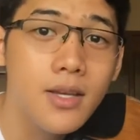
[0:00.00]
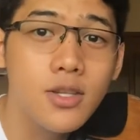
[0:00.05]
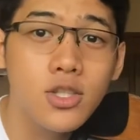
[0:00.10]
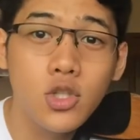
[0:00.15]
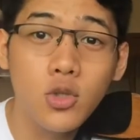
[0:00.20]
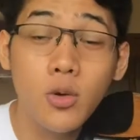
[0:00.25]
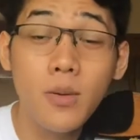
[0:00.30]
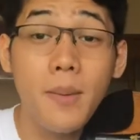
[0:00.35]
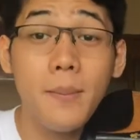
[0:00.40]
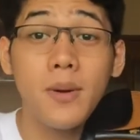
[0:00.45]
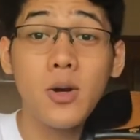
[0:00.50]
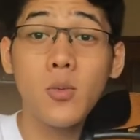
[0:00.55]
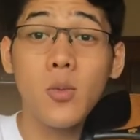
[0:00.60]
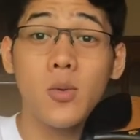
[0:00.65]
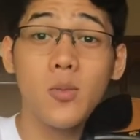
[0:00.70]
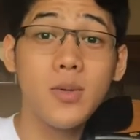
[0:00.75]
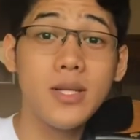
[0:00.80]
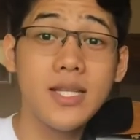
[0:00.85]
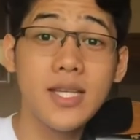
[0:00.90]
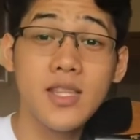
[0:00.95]
So remember when
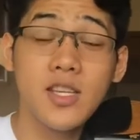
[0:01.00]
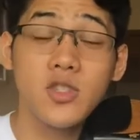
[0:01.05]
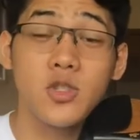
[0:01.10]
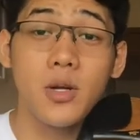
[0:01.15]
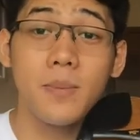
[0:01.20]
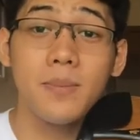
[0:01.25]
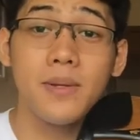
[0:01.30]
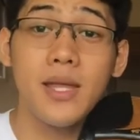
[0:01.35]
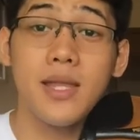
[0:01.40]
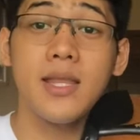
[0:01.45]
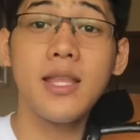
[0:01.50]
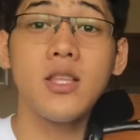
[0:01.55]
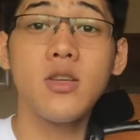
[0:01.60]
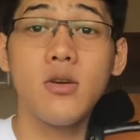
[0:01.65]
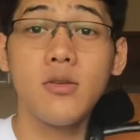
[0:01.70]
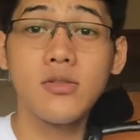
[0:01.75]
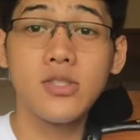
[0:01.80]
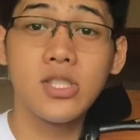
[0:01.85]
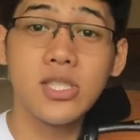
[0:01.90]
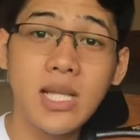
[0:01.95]
we did the triplet, it
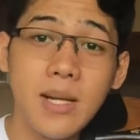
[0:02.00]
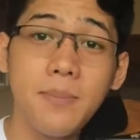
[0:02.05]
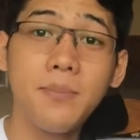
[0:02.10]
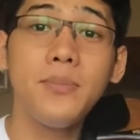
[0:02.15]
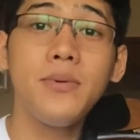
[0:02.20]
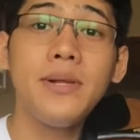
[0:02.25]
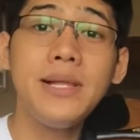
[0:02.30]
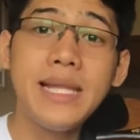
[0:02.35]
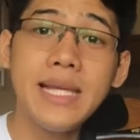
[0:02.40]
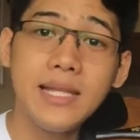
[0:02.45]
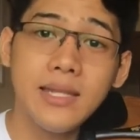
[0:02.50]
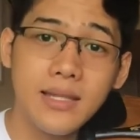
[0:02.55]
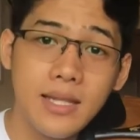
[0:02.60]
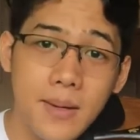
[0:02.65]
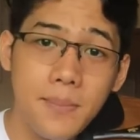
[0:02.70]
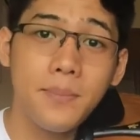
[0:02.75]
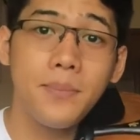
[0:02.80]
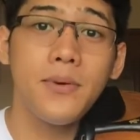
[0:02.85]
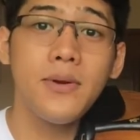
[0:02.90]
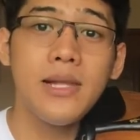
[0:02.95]
goes triplet,
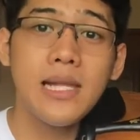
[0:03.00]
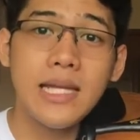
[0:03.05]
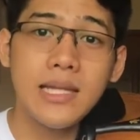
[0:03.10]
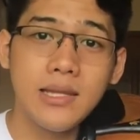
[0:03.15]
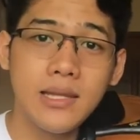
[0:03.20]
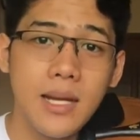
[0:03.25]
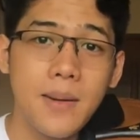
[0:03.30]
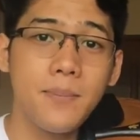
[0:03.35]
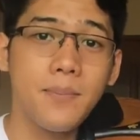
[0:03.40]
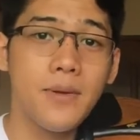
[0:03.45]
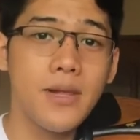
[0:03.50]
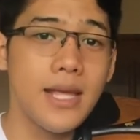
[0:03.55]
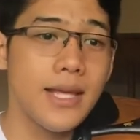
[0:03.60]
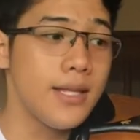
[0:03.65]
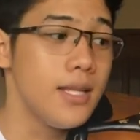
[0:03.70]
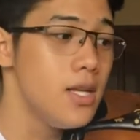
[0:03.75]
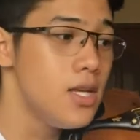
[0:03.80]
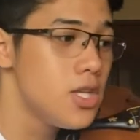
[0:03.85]
triplet, triplet.